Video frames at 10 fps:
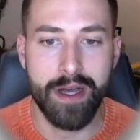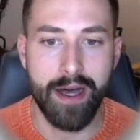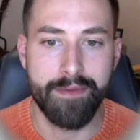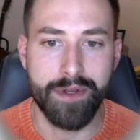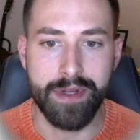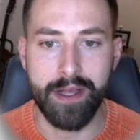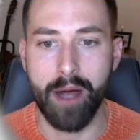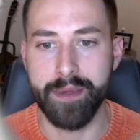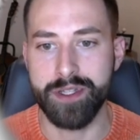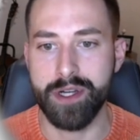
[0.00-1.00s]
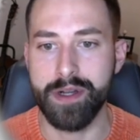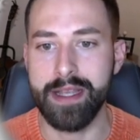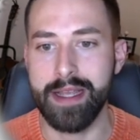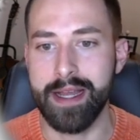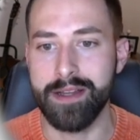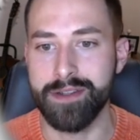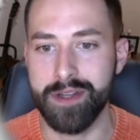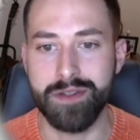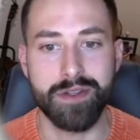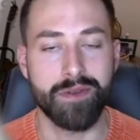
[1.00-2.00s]
of your e-commerce journey and you're
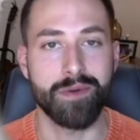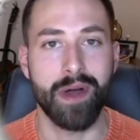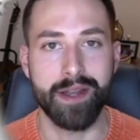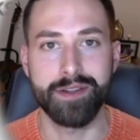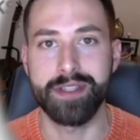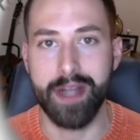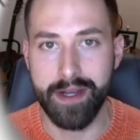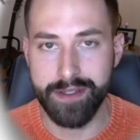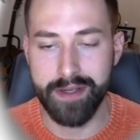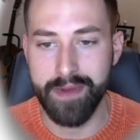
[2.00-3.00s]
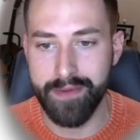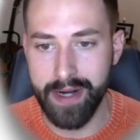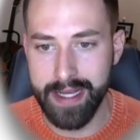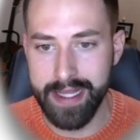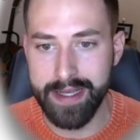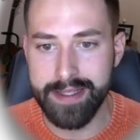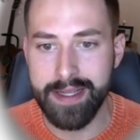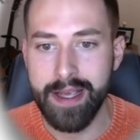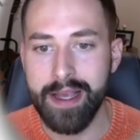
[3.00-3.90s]
searching through hundreds and hundreds of different ideas.